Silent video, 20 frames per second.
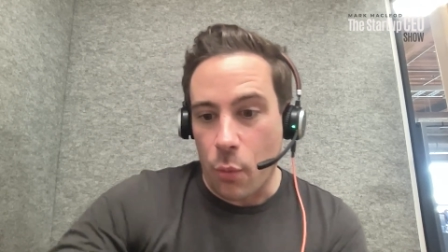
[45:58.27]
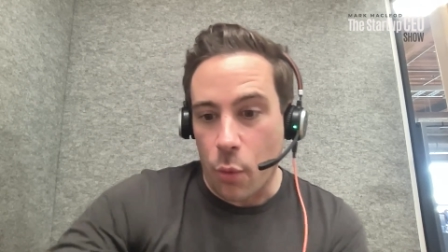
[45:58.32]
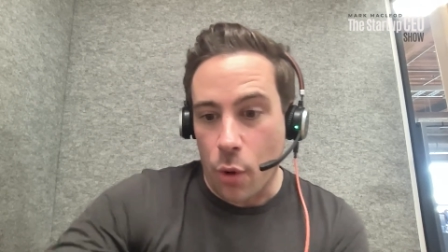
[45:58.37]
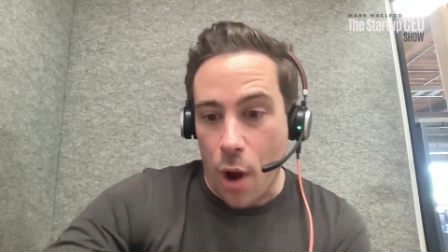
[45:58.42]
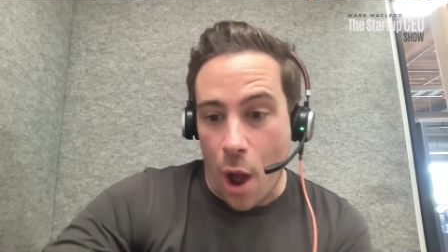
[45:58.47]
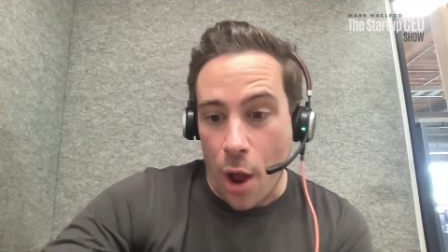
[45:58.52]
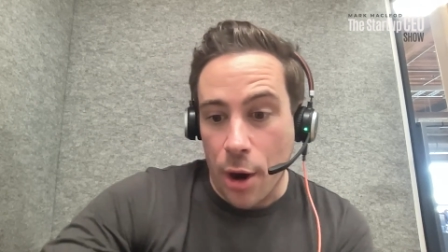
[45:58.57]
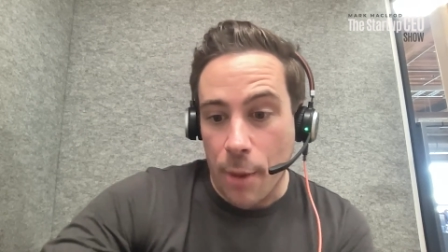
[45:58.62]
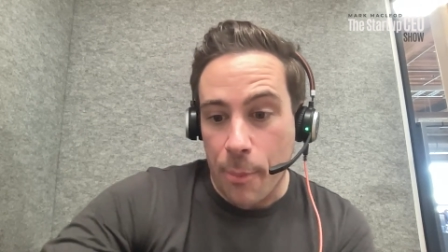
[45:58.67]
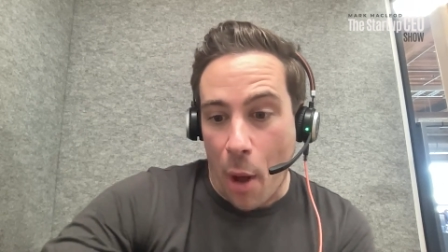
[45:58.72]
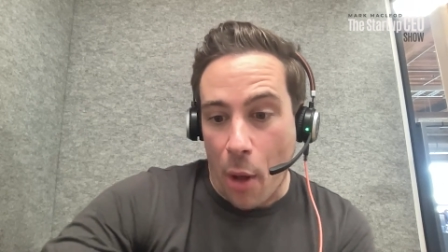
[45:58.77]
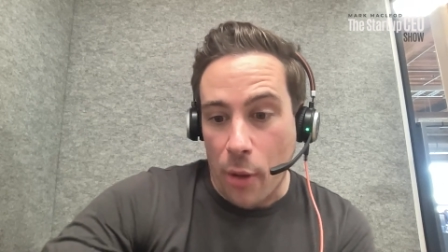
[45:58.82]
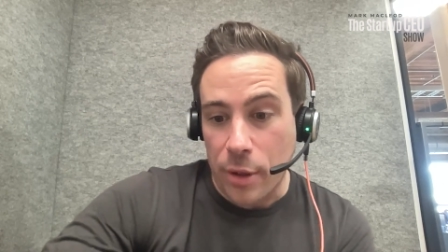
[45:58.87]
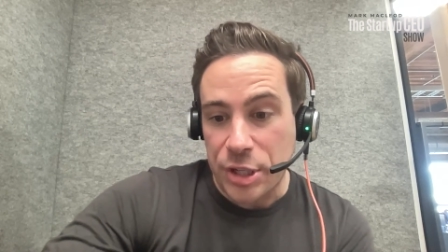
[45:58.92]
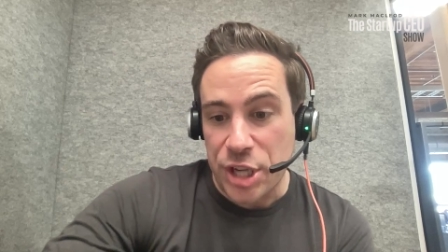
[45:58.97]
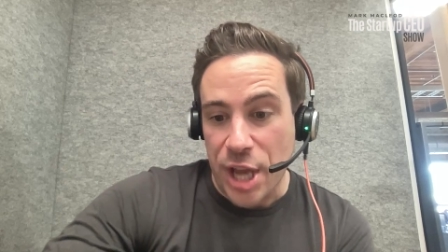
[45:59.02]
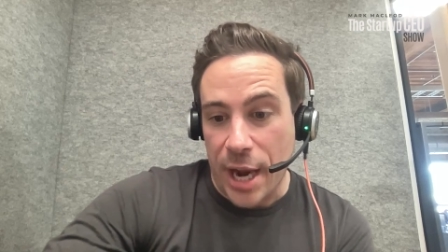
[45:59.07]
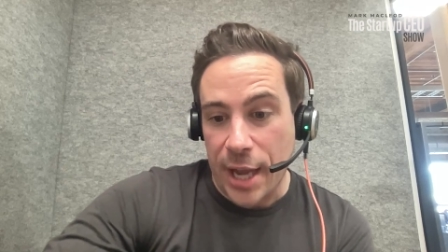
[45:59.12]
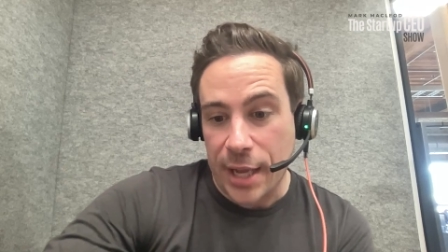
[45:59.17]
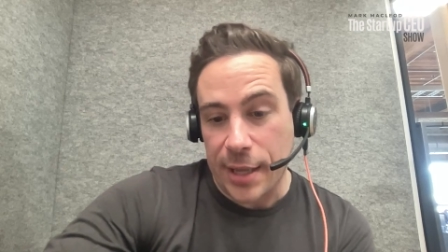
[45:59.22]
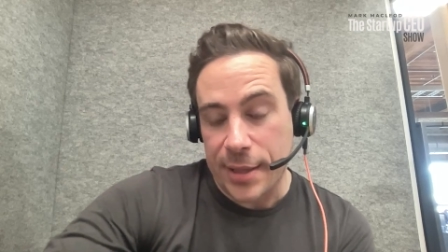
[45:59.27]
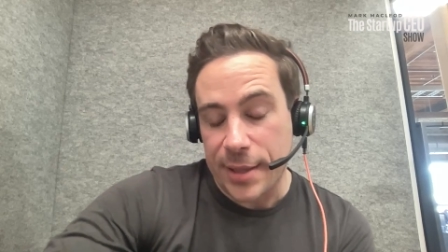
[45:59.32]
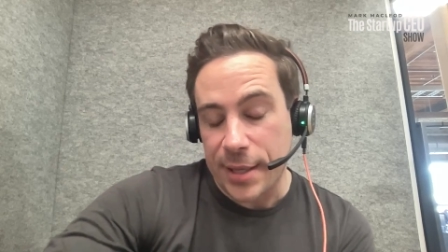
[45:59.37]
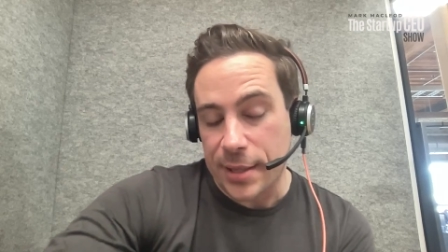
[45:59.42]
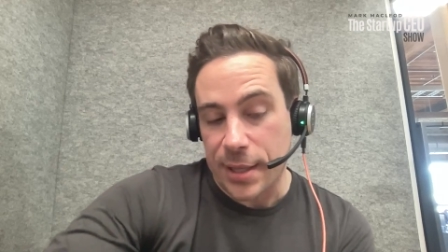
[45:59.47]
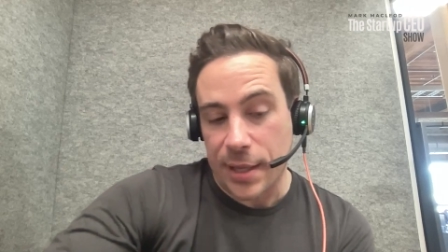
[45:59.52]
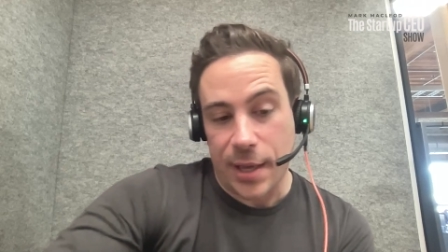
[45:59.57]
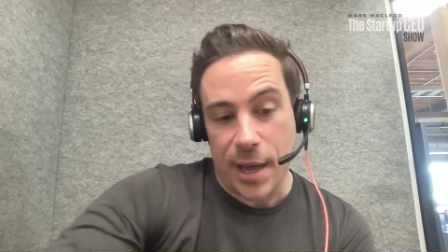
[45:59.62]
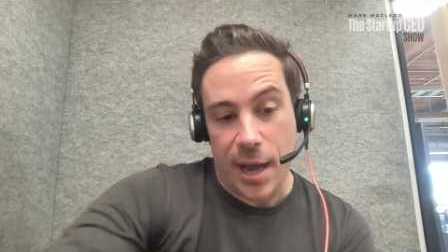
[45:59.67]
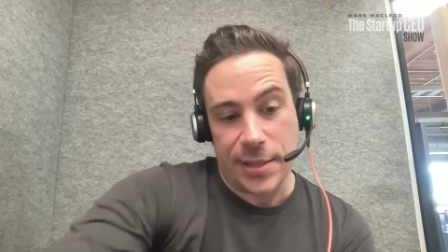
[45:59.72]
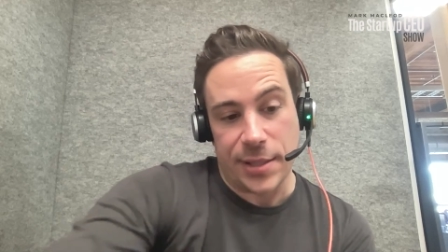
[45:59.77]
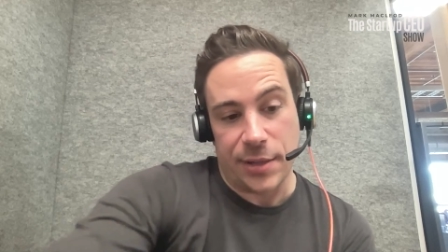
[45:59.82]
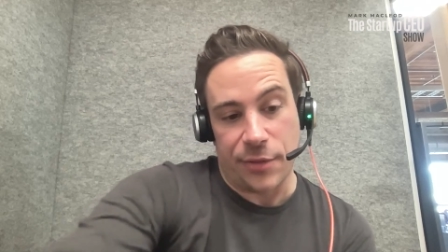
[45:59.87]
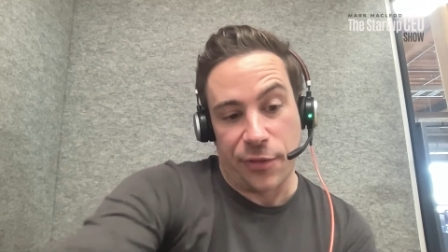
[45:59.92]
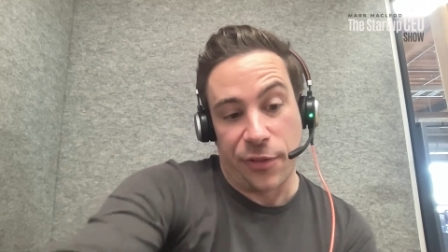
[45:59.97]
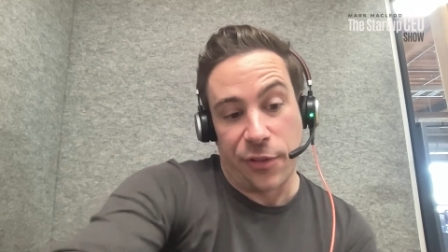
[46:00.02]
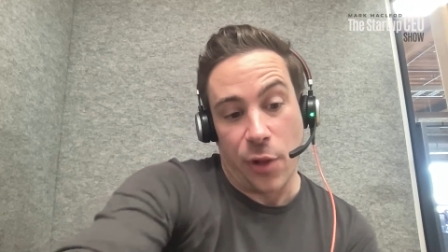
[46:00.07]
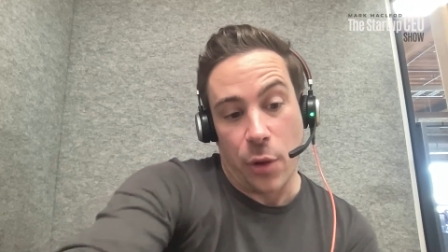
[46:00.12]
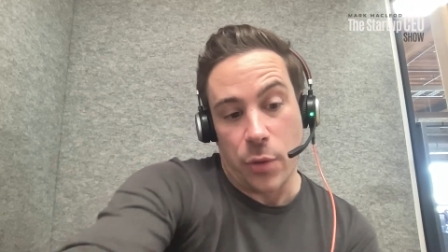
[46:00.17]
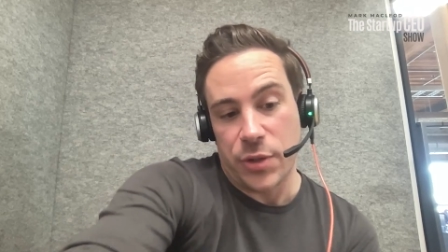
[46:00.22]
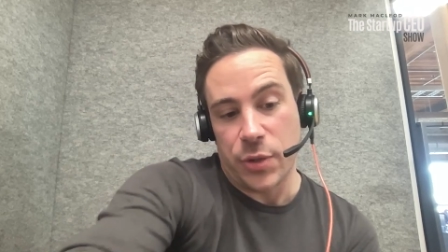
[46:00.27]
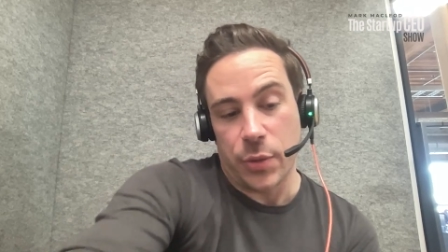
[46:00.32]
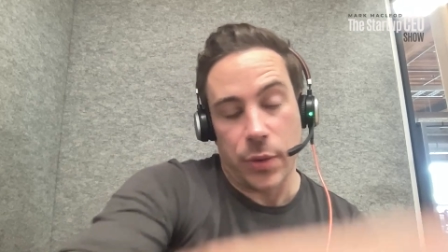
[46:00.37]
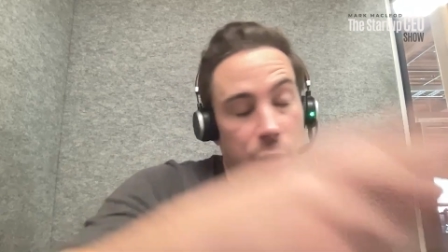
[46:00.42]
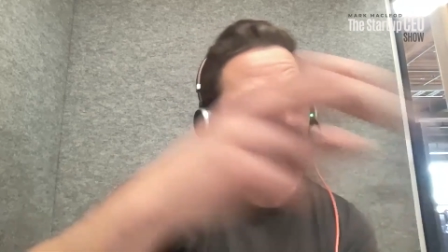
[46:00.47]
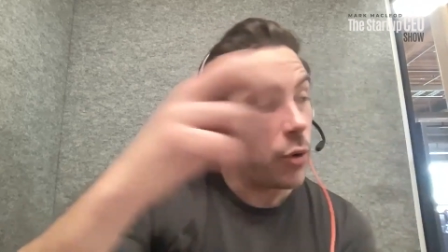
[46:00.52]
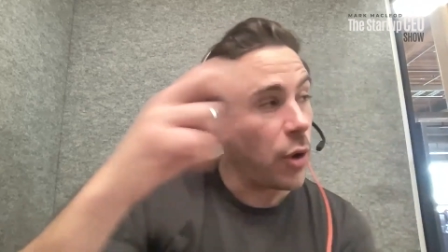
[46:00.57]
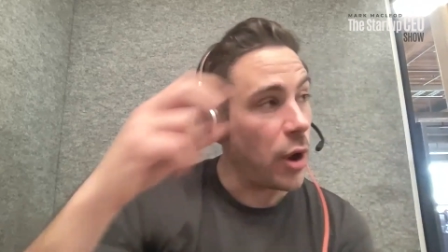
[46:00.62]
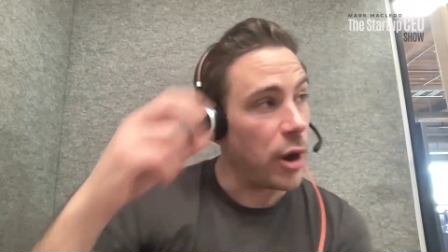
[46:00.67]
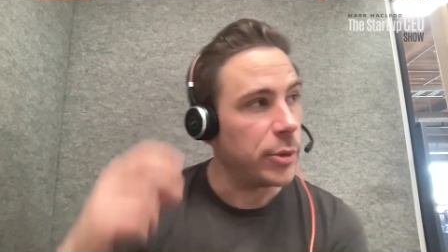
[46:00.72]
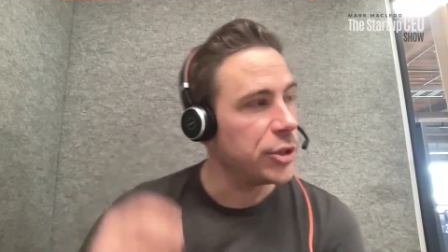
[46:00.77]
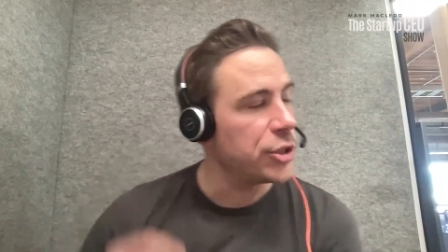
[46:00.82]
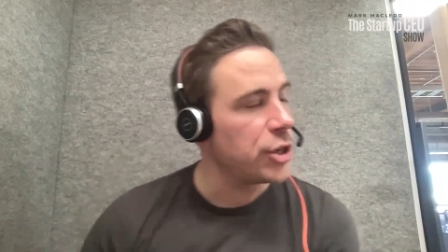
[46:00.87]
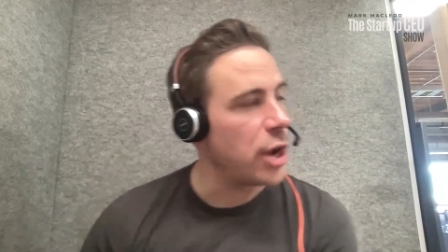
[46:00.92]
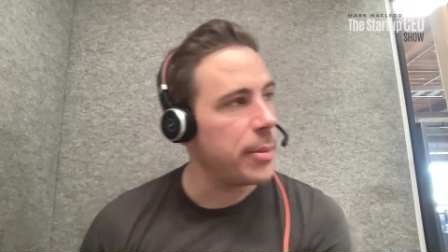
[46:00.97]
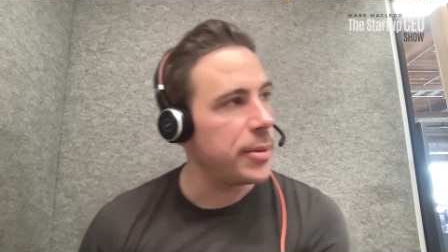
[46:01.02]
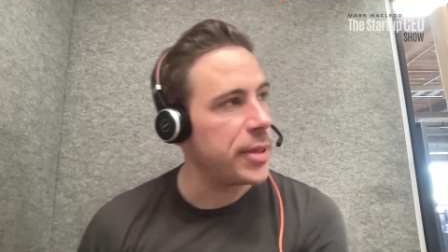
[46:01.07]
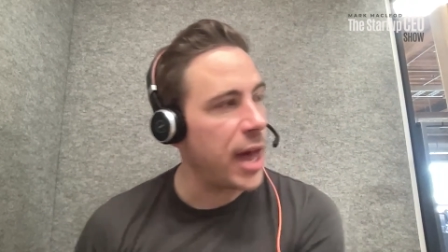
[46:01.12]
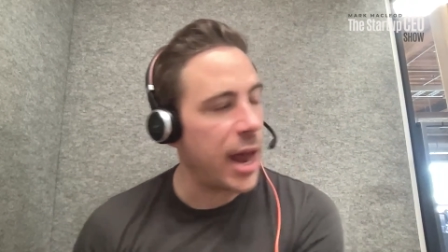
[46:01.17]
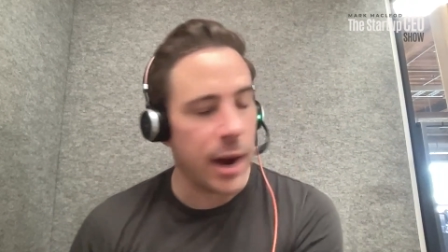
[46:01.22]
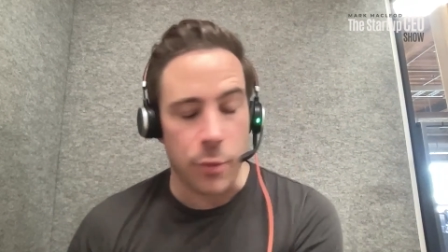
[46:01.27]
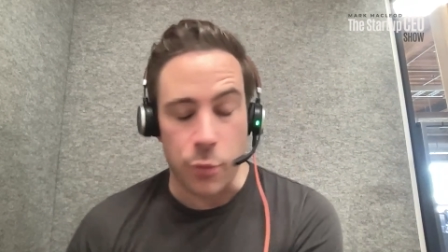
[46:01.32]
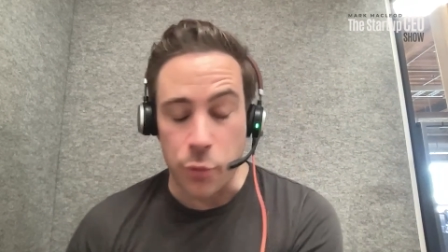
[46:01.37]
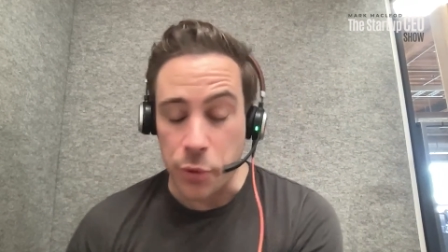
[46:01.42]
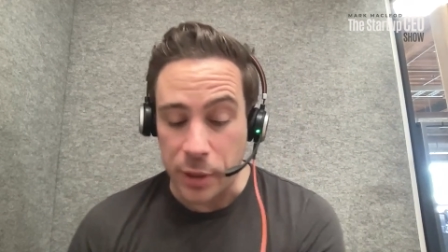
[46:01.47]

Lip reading: we're unapologetic. I think the guys at Float do an incredible job of that.